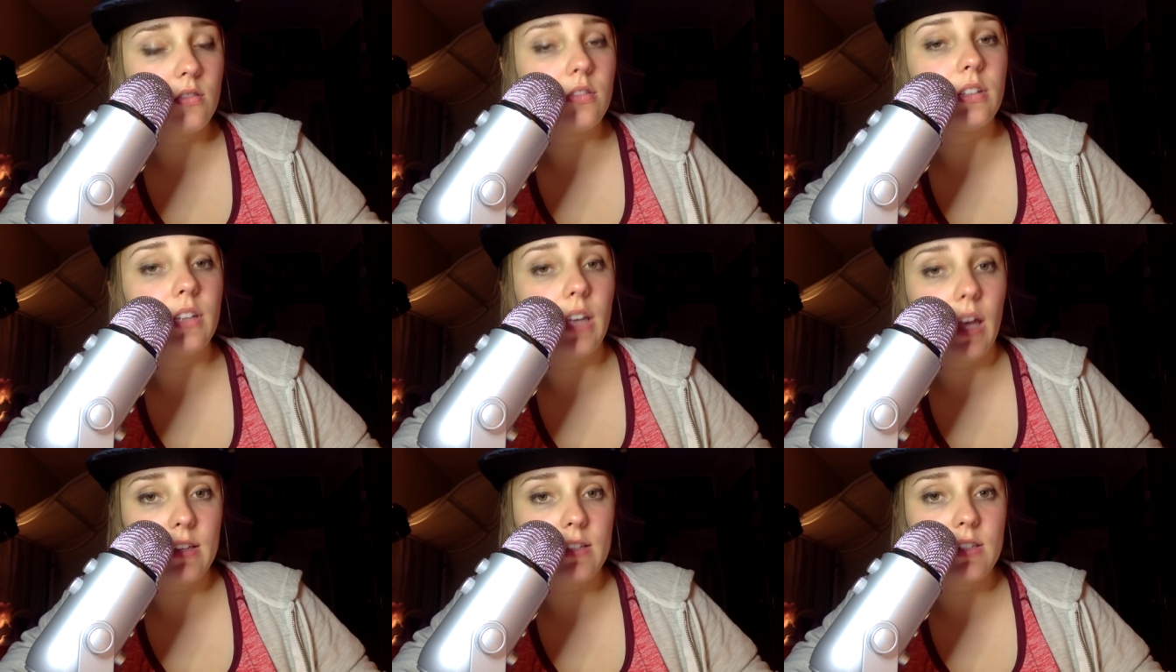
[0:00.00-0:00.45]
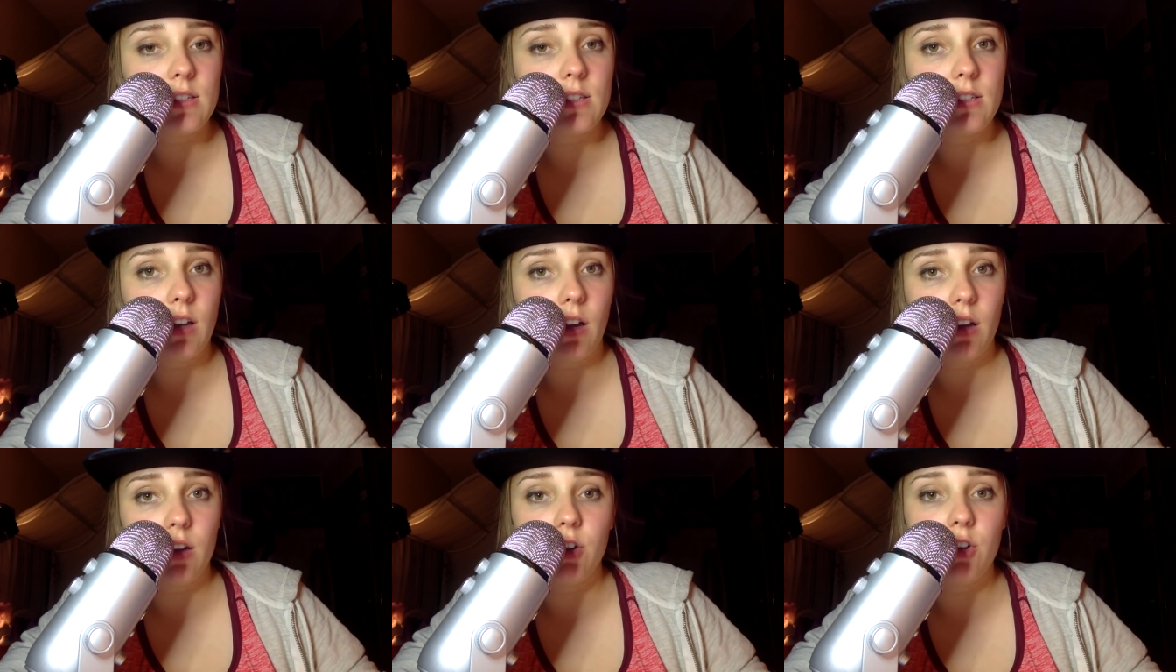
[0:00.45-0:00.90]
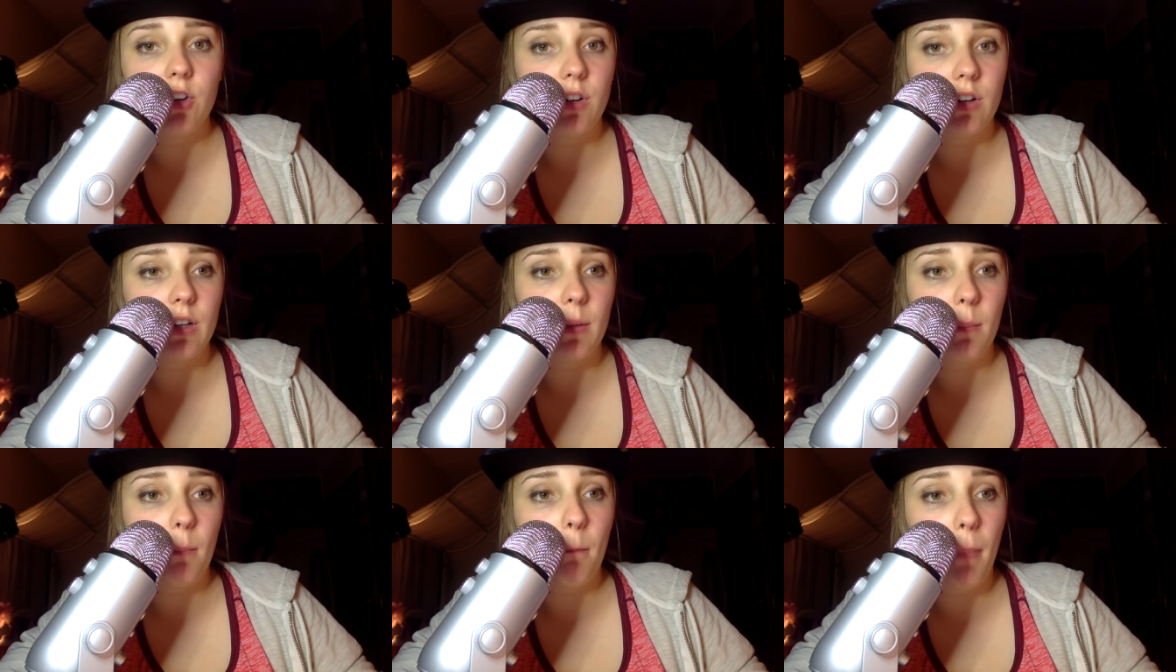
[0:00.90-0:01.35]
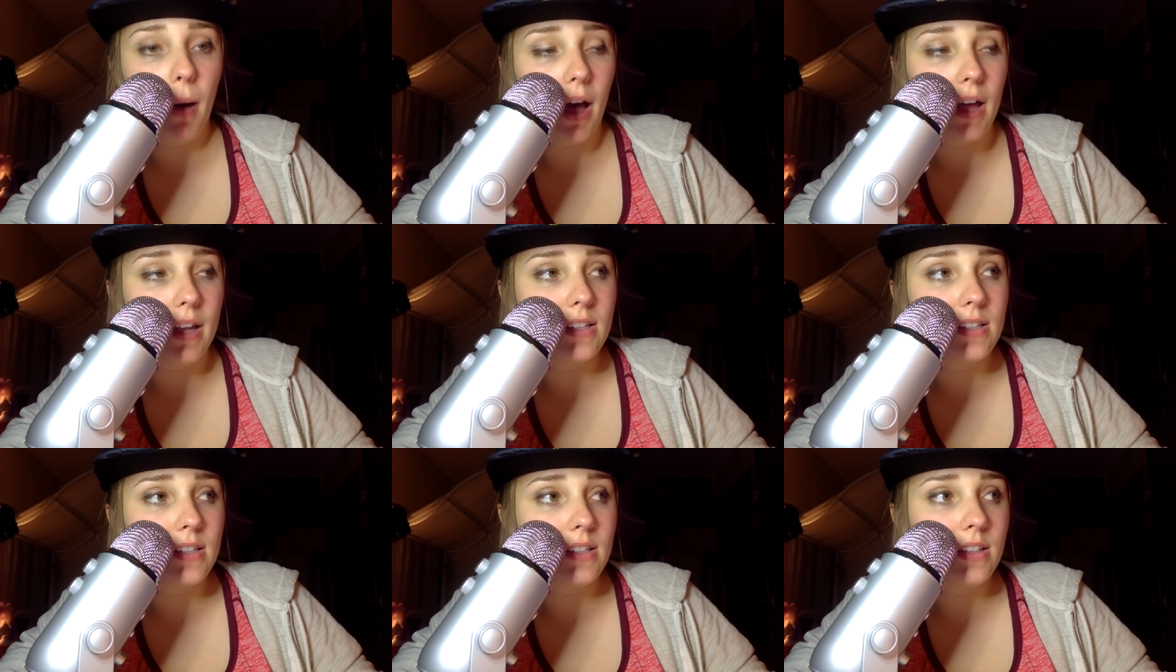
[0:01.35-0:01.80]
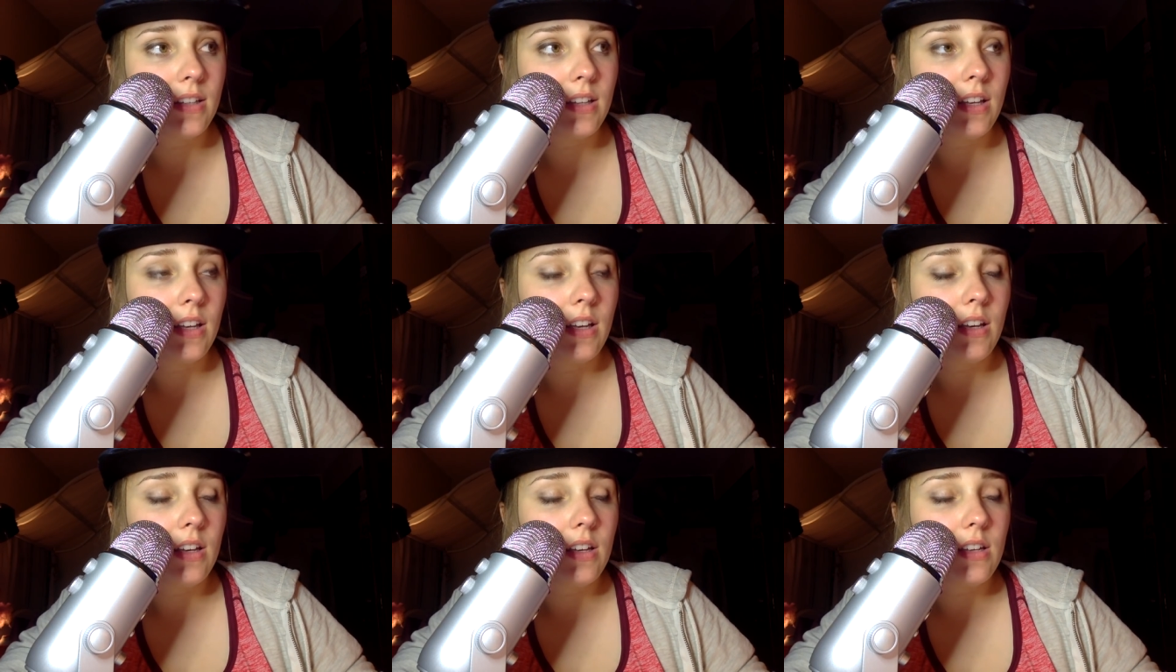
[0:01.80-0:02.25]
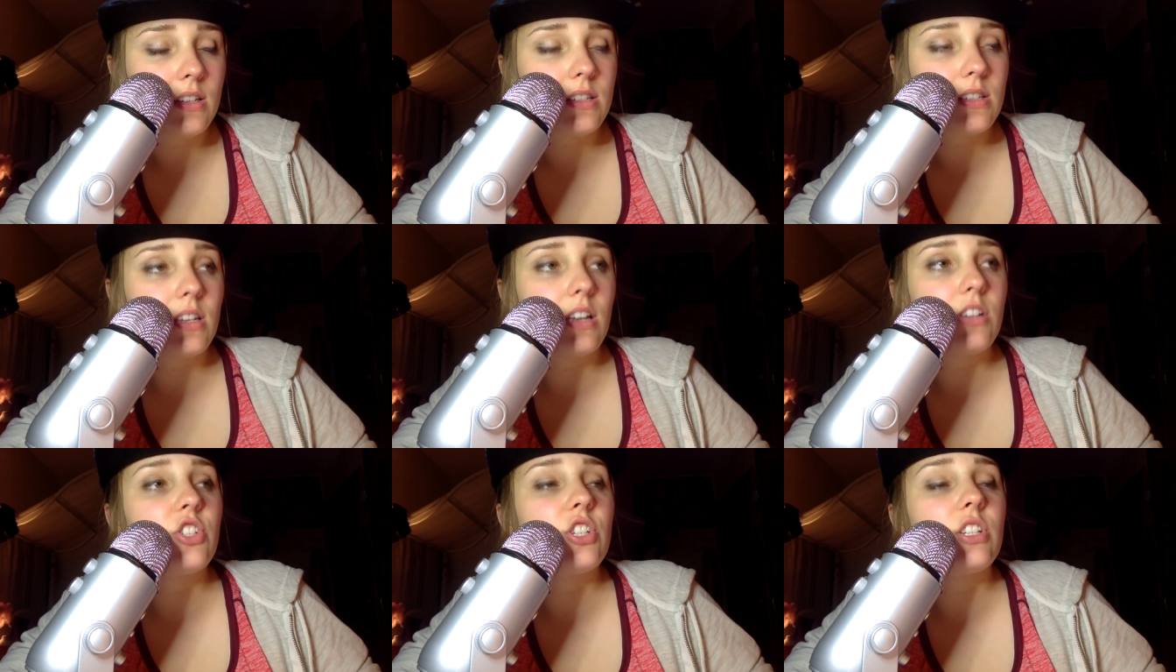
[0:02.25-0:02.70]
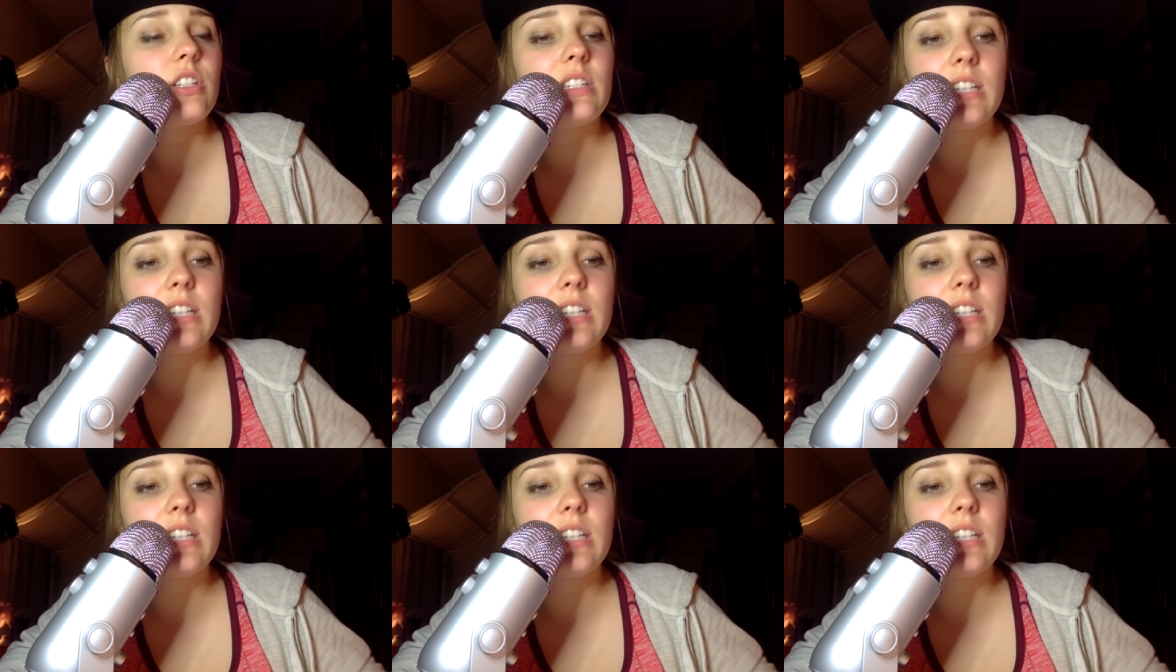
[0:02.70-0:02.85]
Yes, I agree. But such a